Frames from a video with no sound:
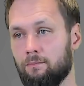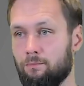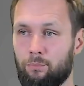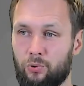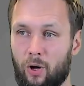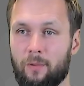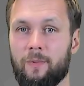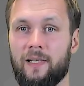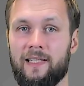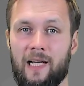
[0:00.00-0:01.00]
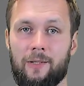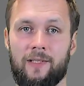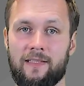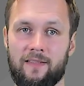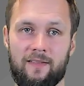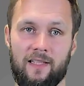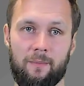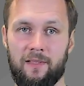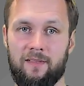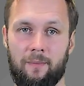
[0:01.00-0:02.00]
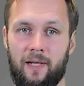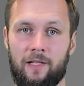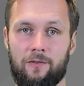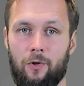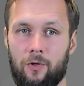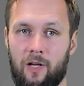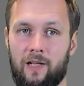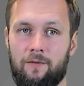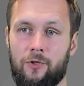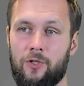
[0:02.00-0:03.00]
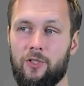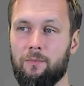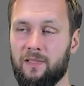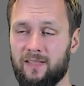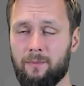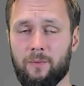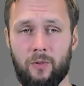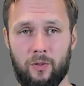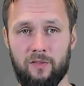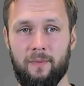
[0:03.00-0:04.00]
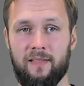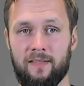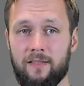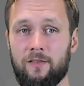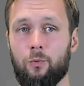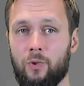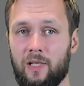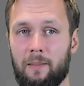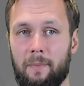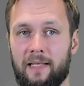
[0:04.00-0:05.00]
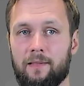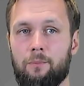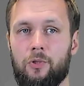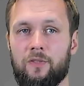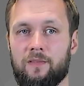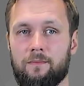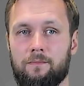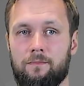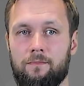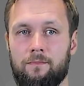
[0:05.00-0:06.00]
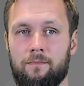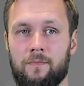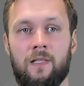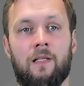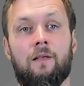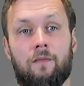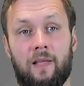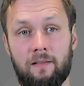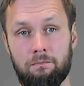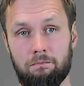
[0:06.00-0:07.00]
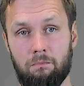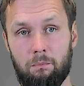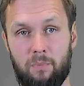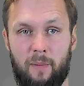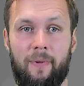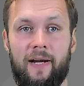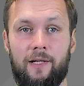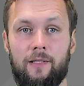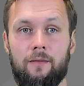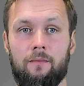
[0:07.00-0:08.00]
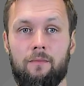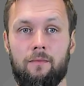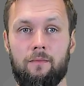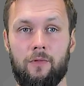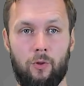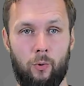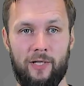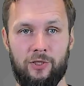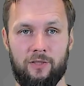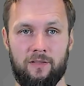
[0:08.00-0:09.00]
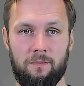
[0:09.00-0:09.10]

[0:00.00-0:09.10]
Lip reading: Probably nowadays it's going to be some kind of an online version, but sometimes it also makes sense to really meet in person. Then prepare your questions.